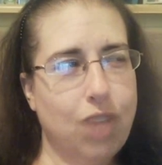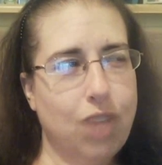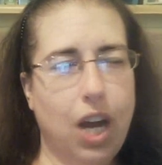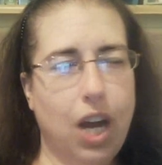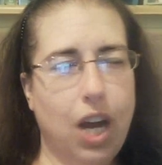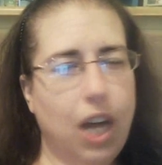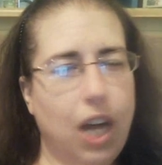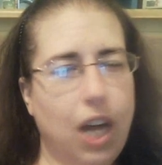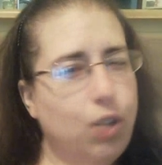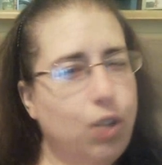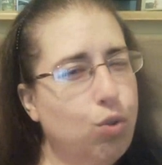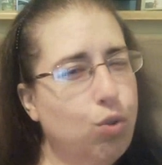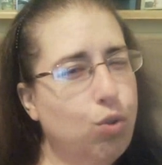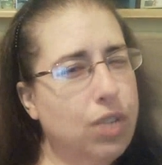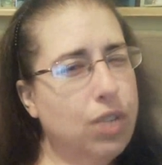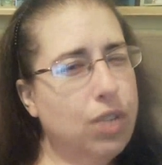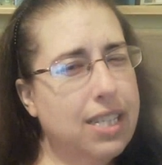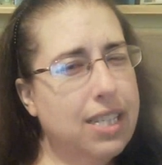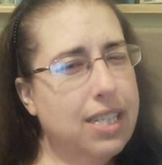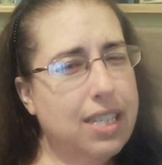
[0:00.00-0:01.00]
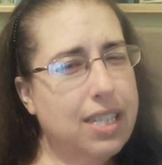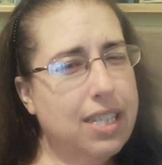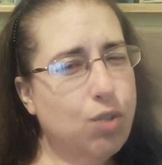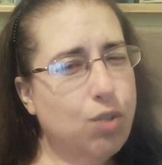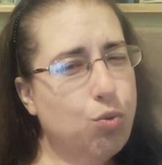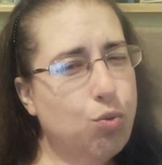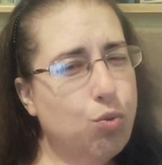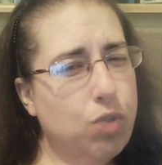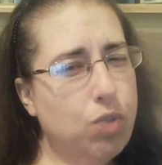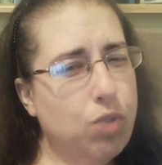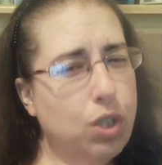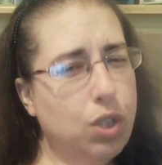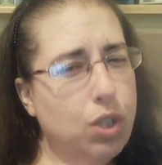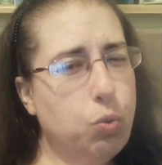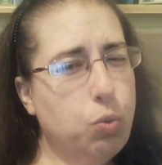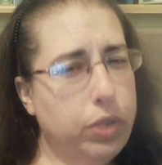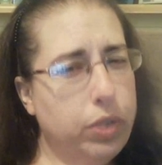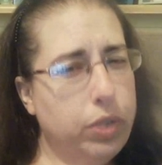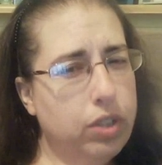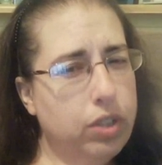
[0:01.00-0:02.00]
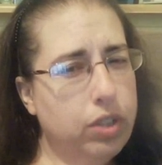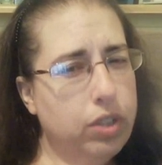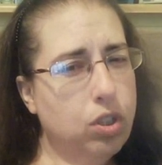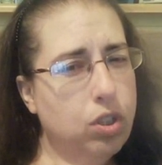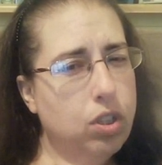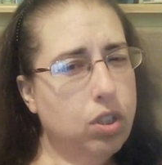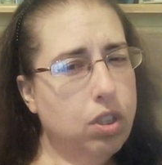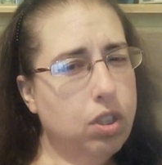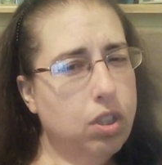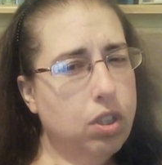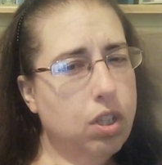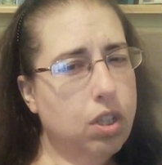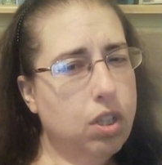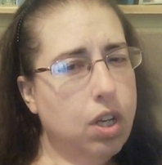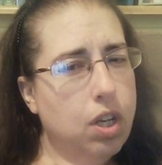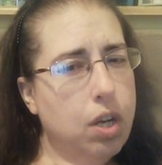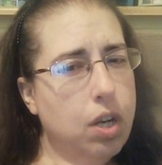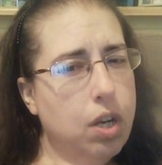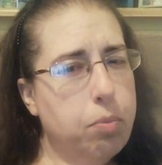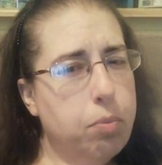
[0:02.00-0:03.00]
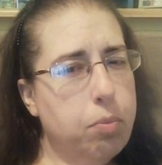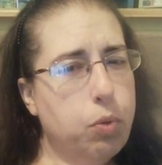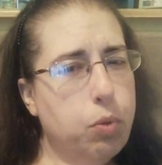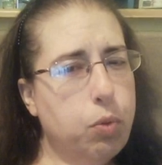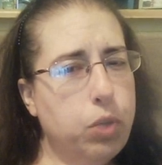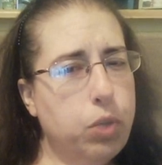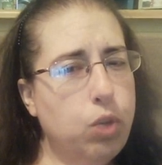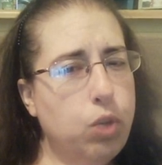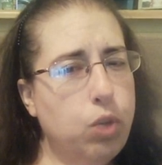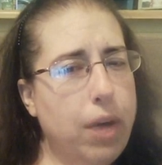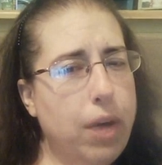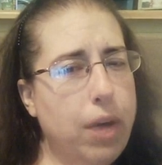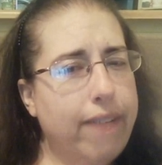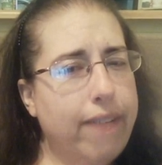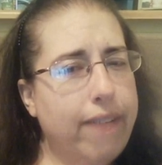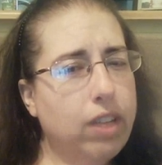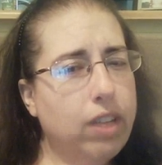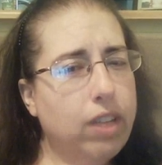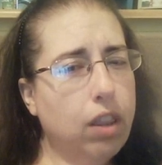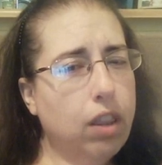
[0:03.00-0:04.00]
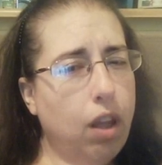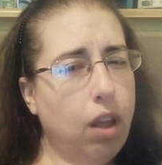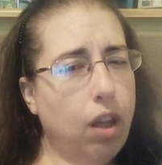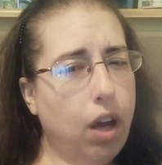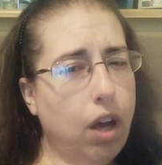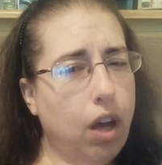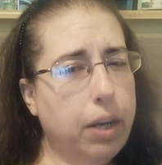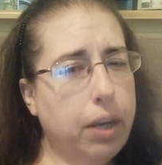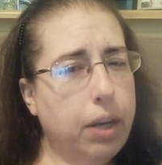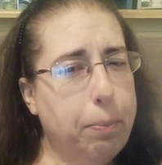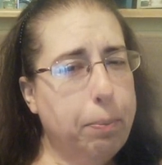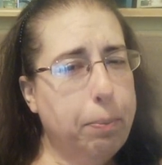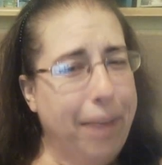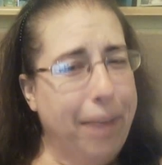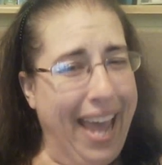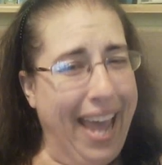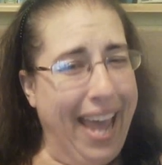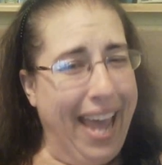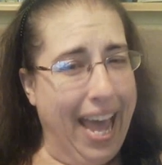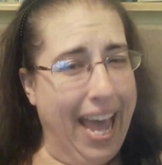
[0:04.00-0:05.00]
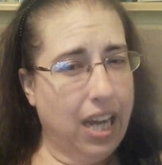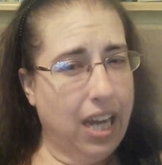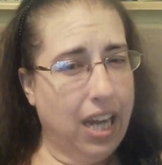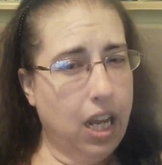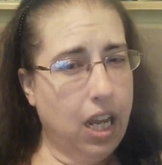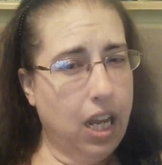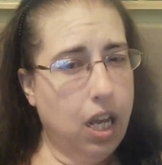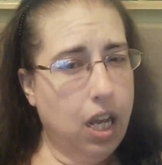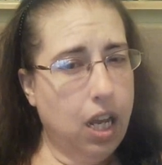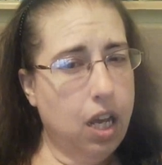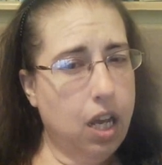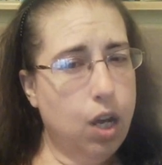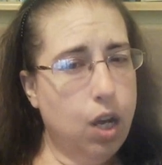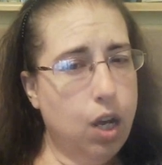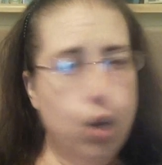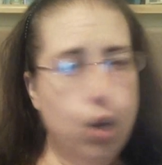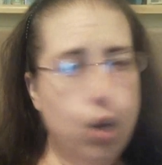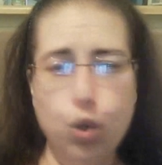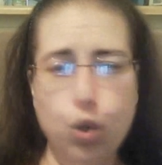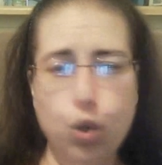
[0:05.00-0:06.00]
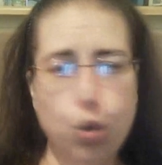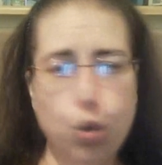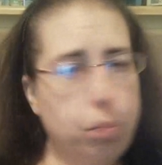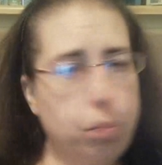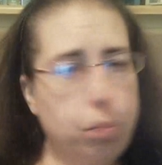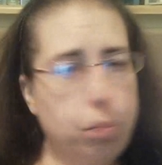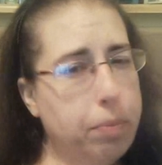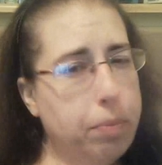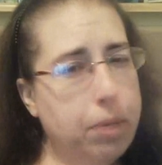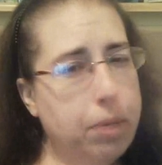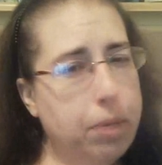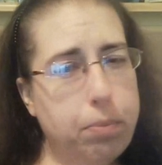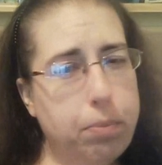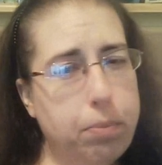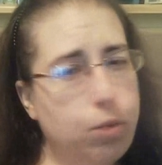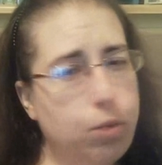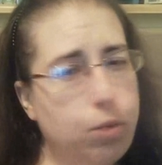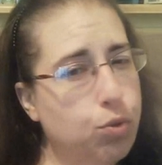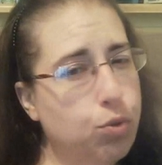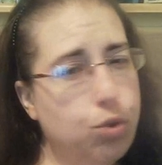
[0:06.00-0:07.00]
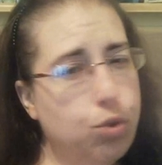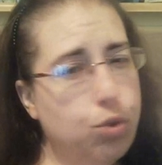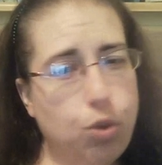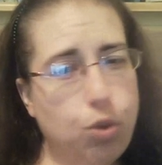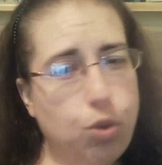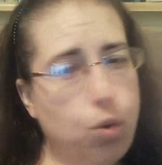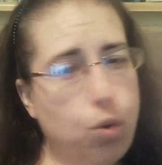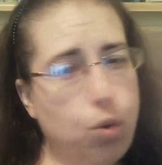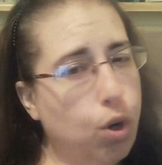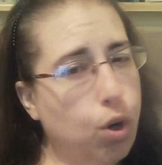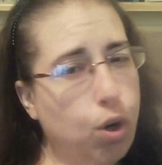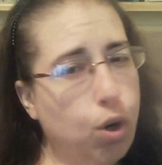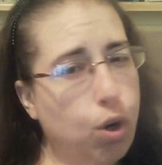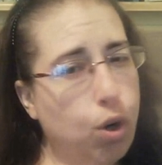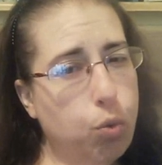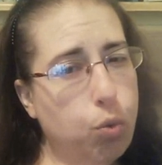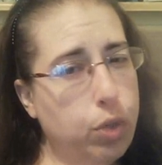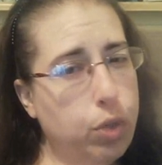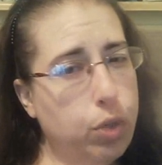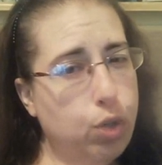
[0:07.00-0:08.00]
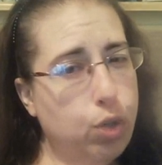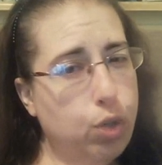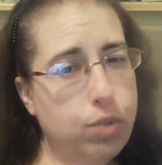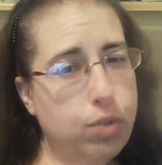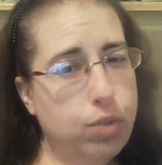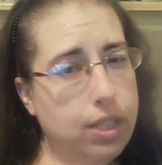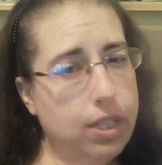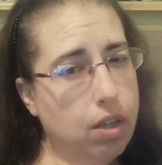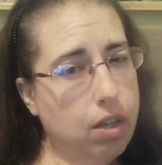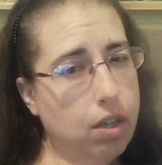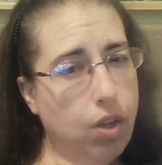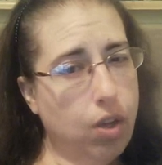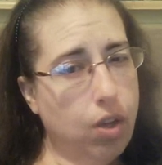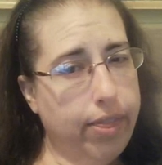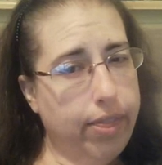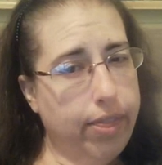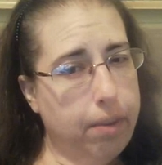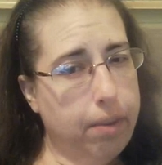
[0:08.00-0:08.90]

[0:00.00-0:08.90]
I know that sounds really weird, but when you have a lot of padding, your butt bones don't hurt when you sit on them.